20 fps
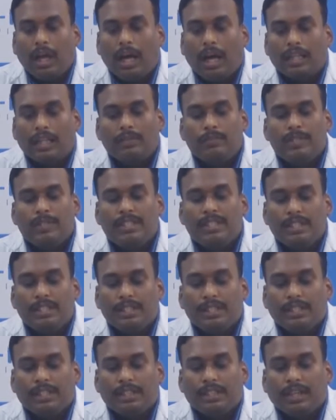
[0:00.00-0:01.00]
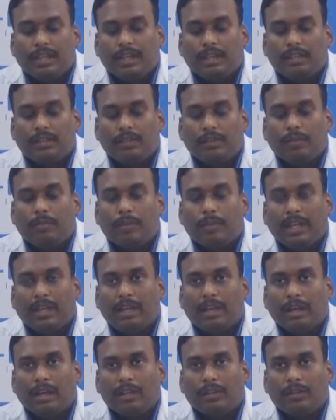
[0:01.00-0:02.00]
Alzheimer's disease, and also
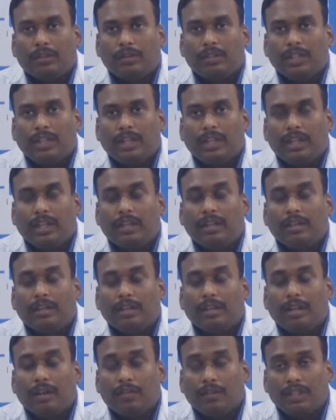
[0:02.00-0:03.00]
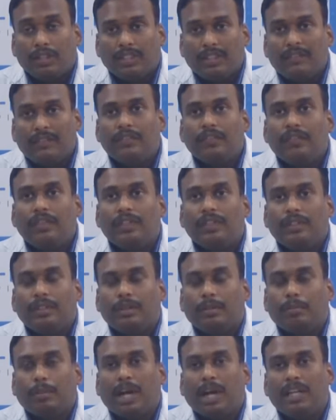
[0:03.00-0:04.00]
by associating ourselves with
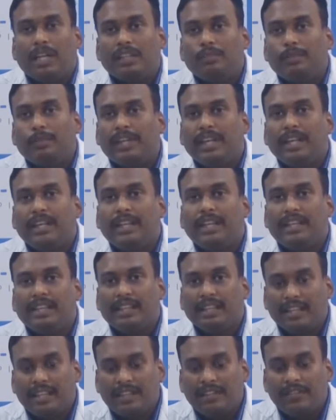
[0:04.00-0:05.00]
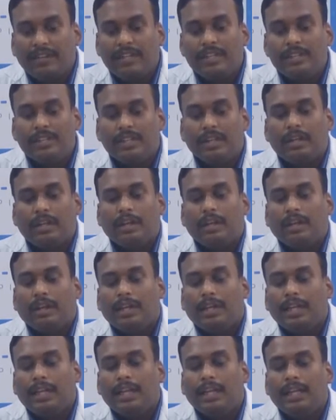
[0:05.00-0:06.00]
participating in events,
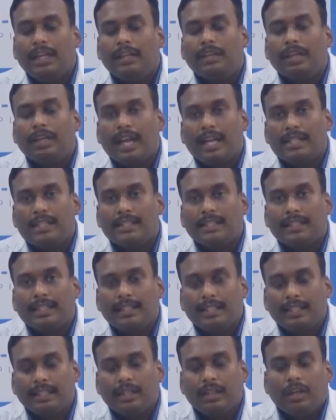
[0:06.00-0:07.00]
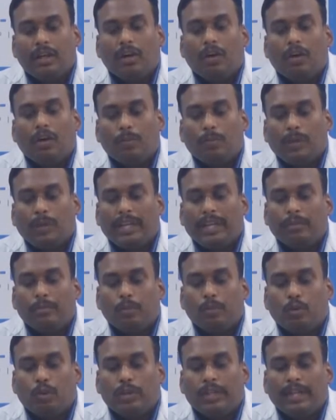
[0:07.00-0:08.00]
reading, dancing, or playing
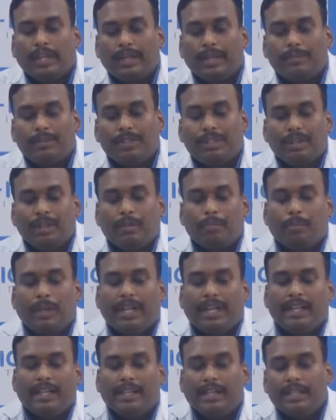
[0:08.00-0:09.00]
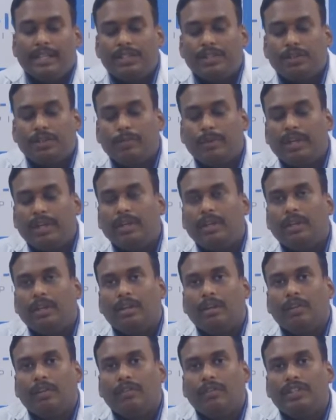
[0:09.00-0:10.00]
board games, playing an instrument,
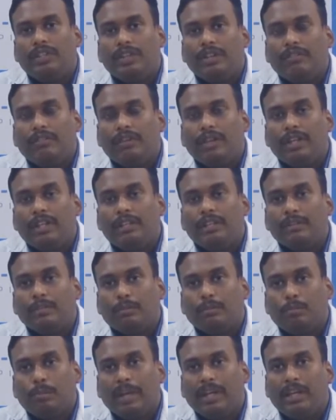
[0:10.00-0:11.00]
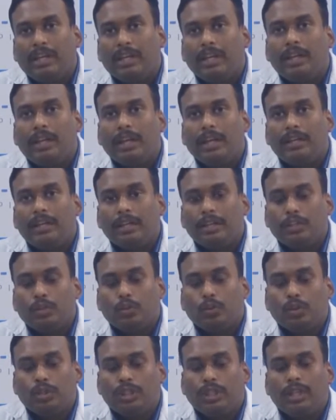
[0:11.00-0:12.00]
which requires mental and
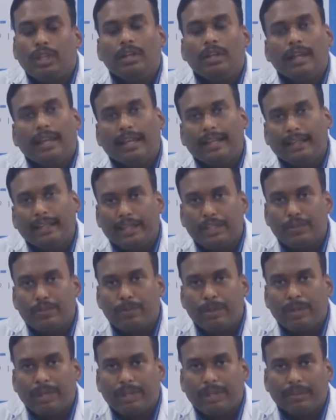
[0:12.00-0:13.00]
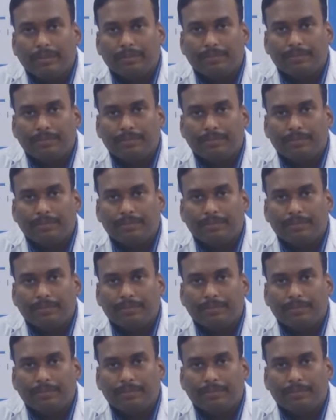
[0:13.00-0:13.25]
social engagement.